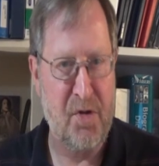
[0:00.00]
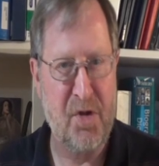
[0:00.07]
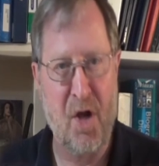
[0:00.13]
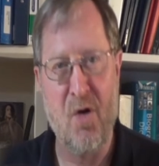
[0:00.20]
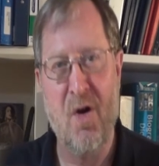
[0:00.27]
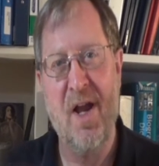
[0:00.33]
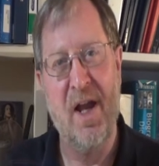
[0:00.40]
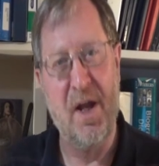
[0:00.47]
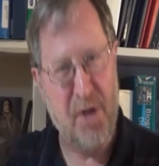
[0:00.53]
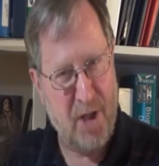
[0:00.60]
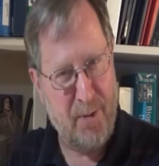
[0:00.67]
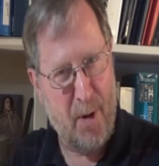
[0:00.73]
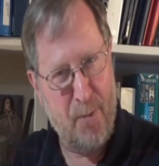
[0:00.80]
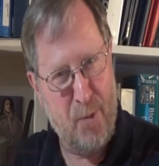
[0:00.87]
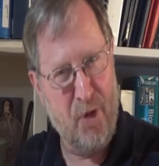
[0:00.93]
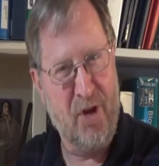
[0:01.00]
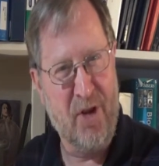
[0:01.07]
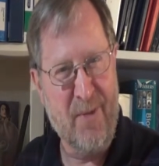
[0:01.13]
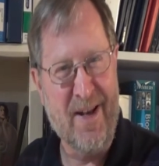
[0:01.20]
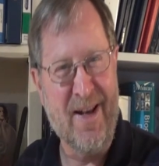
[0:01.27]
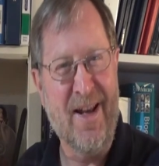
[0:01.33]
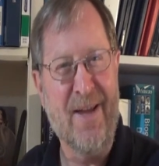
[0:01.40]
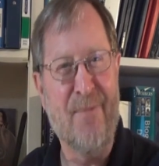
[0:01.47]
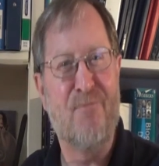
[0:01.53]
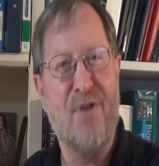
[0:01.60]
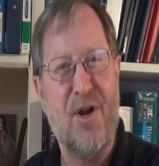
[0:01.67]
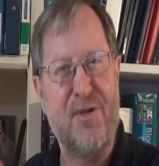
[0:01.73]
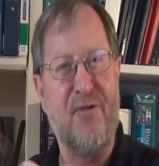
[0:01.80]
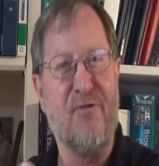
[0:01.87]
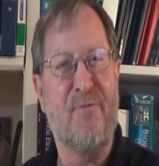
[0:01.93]
so it's only by putting them in an
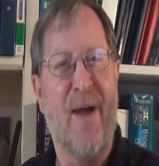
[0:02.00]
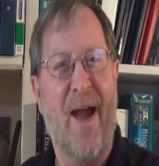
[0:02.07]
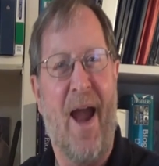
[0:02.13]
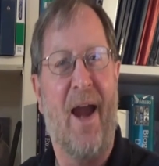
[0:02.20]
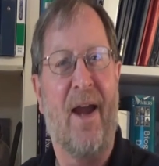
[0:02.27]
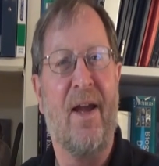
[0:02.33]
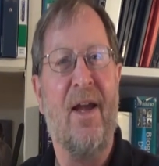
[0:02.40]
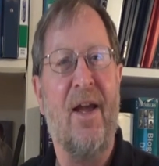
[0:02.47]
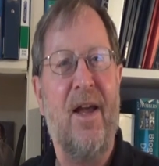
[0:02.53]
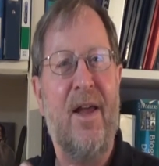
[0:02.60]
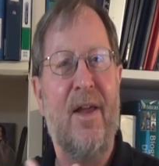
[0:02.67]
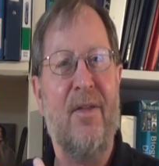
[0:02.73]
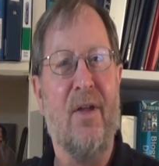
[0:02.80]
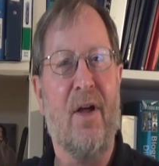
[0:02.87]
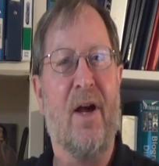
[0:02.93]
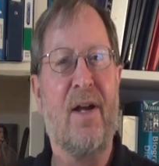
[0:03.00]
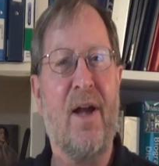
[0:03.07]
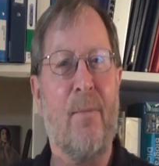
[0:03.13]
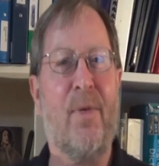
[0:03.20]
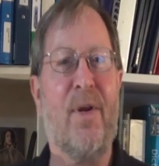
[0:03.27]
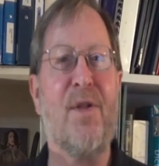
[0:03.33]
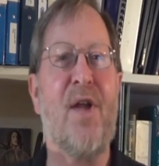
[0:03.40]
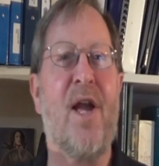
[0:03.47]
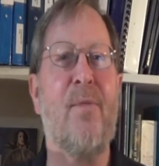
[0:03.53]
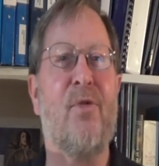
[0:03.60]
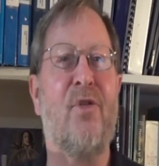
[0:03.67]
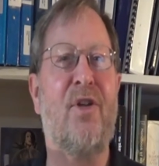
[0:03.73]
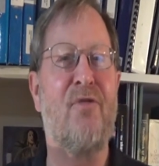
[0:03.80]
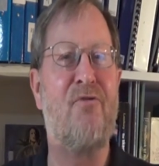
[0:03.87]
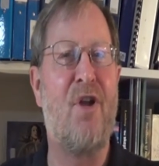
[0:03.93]
impressive pack that a company is able
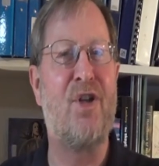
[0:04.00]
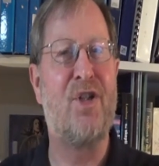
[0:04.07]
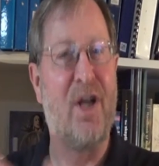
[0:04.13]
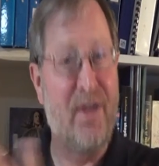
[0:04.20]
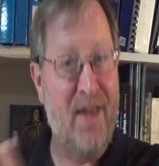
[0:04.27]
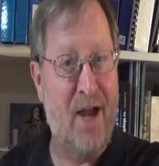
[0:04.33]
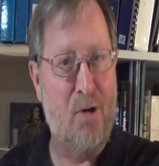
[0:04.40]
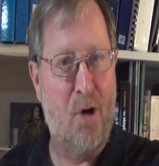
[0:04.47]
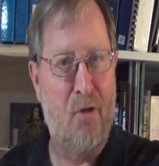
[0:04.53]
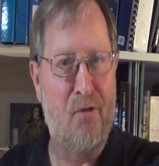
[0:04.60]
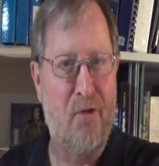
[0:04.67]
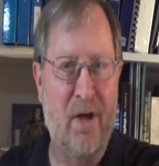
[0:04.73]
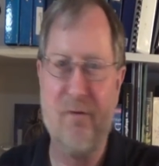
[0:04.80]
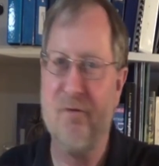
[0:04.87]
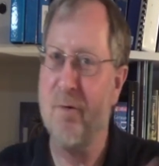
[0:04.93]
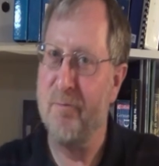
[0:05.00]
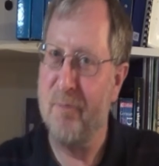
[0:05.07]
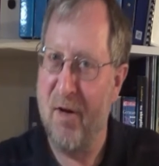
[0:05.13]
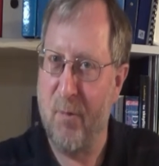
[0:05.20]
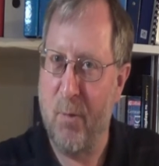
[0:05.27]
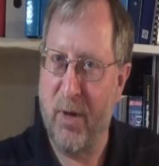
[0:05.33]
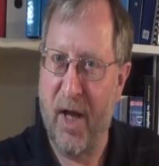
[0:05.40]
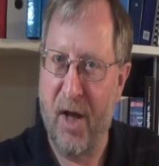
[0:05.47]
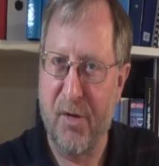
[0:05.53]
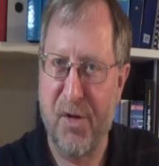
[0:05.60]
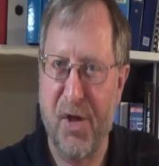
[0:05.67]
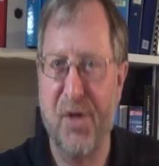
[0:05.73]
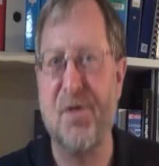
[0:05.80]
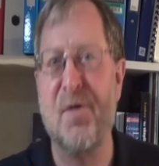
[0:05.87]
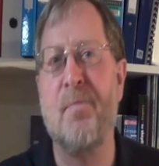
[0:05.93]
to differentiate their offering from everybody
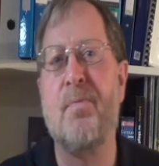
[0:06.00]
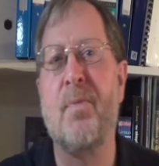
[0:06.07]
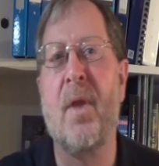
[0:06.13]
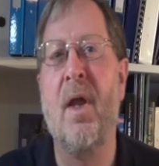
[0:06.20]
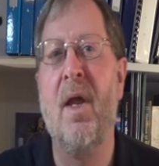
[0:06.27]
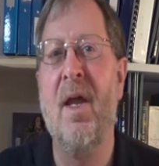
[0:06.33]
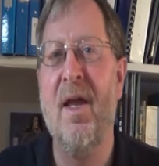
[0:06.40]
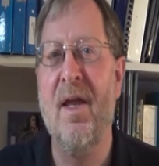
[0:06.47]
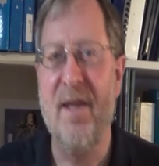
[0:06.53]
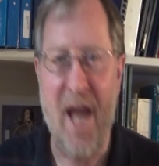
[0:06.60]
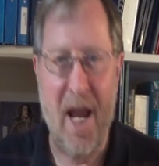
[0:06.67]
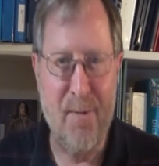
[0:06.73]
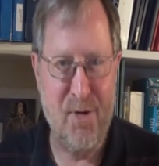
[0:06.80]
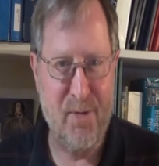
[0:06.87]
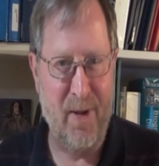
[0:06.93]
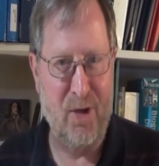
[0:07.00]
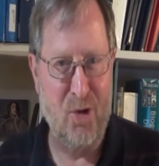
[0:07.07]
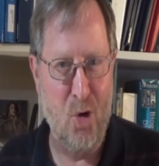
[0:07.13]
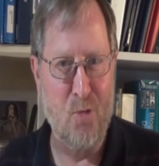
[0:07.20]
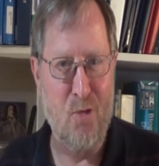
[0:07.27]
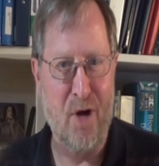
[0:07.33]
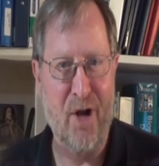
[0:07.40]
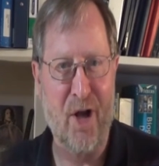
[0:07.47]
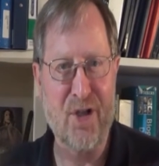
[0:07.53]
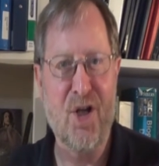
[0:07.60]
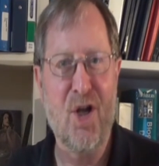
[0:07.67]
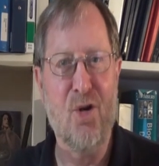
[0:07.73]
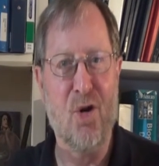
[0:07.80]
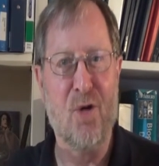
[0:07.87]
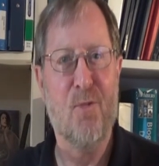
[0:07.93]
else's. The aim is to make your product
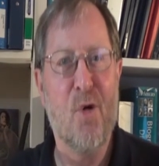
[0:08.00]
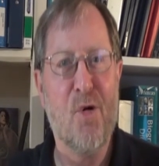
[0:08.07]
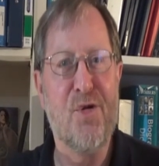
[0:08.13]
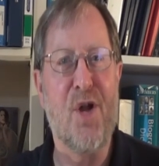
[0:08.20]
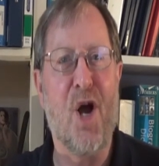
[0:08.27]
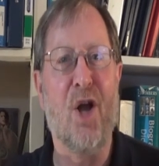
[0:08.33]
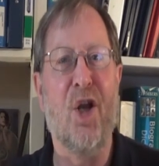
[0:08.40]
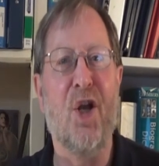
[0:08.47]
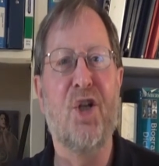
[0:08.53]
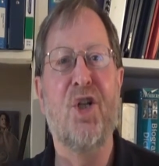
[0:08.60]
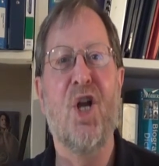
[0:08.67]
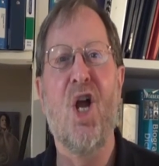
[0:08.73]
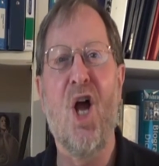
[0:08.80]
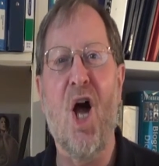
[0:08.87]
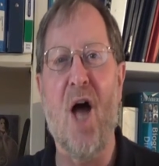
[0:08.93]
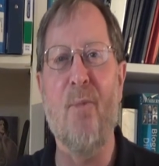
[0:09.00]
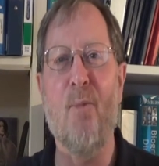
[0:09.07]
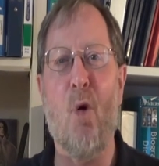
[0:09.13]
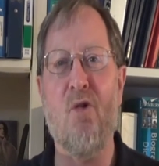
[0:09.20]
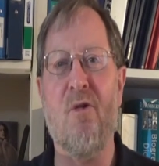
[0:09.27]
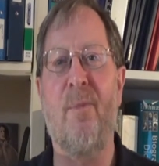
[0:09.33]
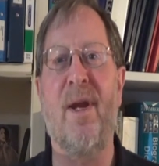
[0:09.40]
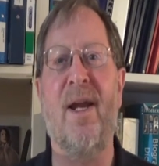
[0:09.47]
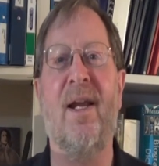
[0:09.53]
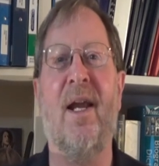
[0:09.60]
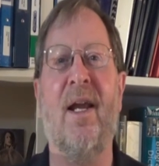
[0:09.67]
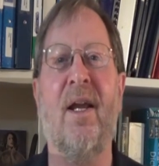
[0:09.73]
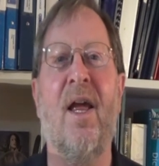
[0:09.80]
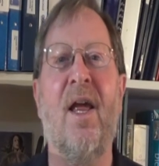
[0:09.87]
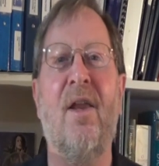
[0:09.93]
look more stylish and more
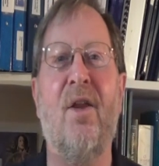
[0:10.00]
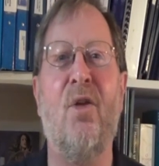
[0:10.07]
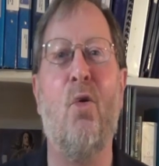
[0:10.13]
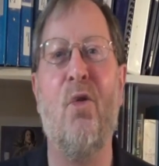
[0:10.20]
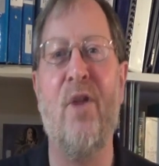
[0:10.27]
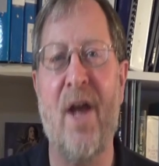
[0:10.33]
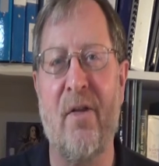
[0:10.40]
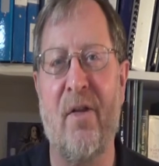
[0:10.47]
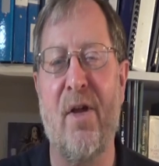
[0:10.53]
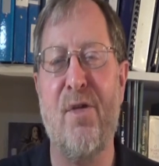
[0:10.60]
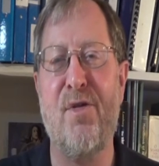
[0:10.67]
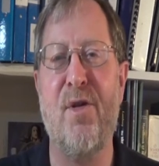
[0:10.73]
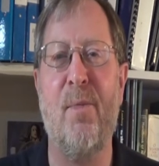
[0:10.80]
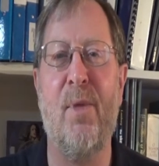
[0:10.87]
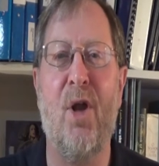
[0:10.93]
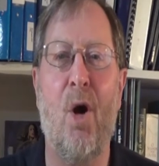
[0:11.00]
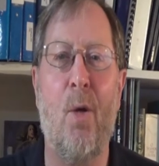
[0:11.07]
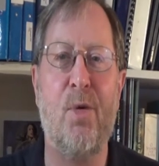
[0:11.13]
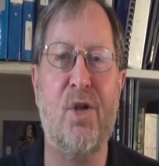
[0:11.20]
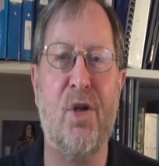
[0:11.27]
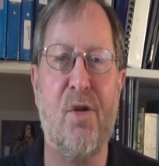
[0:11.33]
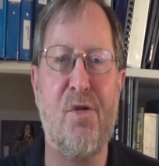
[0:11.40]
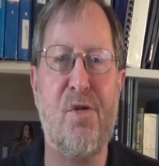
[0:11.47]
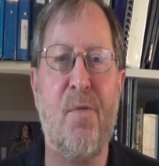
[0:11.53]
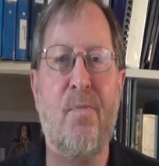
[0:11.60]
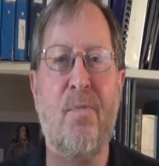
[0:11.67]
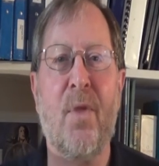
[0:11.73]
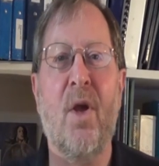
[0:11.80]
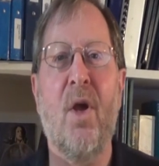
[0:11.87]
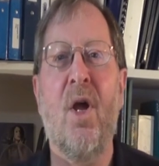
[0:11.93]
appealing than all the other similar options.
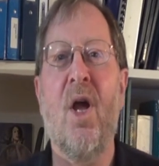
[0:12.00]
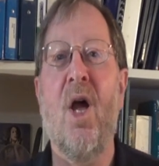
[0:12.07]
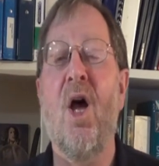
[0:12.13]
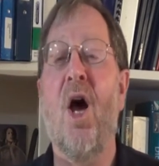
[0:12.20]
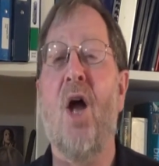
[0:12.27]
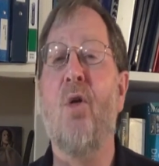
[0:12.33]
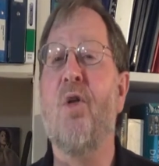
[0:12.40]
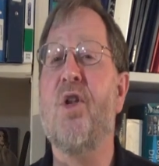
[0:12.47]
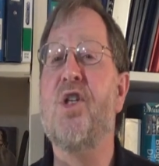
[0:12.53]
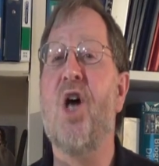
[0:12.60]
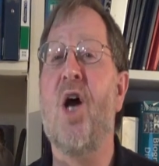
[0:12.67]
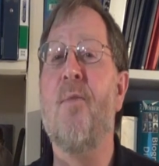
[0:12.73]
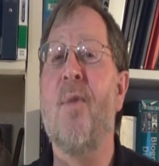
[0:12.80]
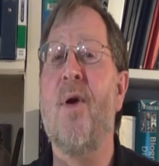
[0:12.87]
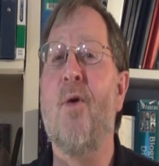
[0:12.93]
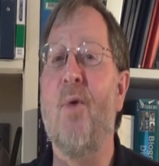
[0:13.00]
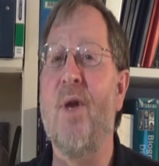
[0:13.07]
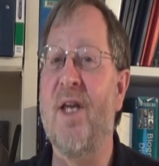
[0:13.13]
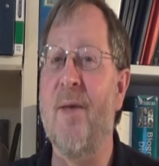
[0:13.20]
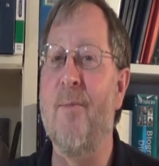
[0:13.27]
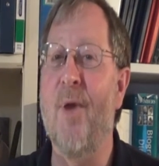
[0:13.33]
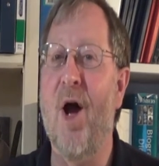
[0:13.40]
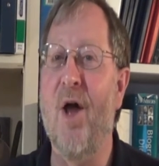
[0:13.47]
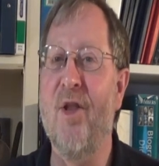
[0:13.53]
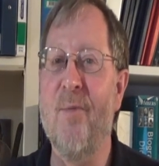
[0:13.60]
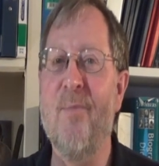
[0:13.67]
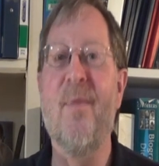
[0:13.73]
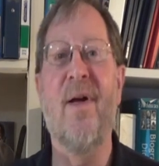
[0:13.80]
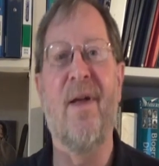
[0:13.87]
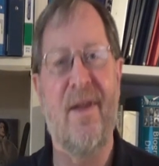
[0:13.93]
And all the time we keep buying
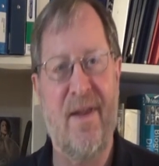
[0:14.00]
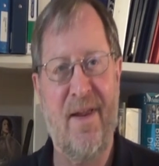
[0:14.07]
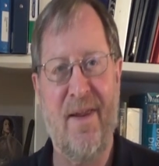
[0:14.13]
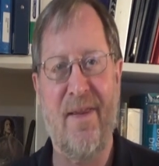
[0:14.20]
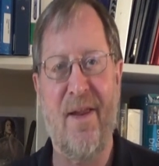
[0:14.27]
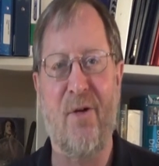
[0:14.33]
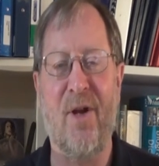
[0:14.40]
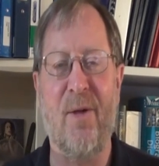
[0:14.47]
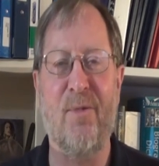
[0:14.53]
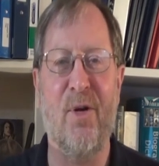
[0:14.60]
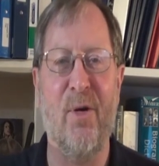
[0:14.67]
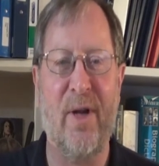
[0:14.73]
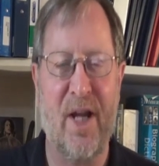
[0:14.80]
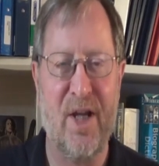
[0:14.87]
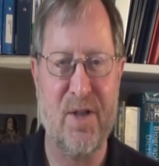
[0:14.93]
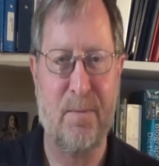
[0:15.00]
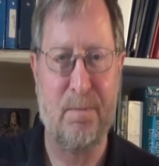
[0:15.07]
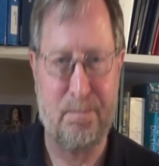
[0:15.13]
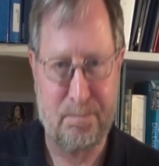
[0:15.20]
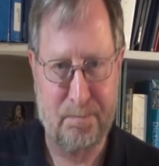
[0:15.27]
them, they'll keep doing it.